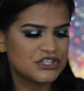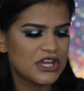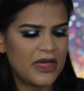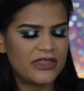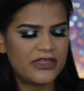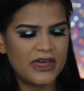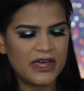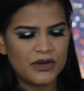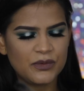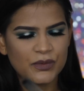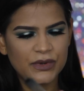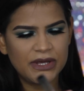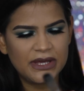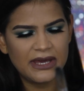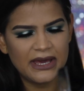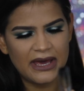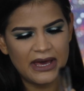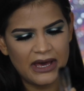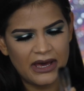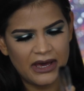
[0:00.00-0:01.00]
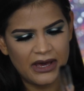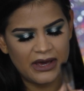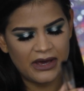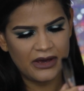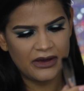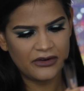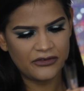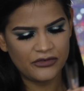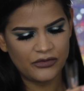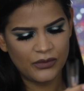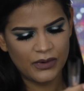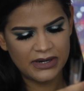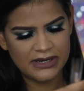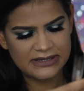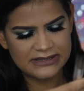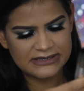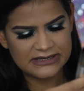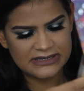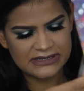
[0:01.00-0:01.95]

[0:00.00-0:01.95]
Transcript: And then we have, what is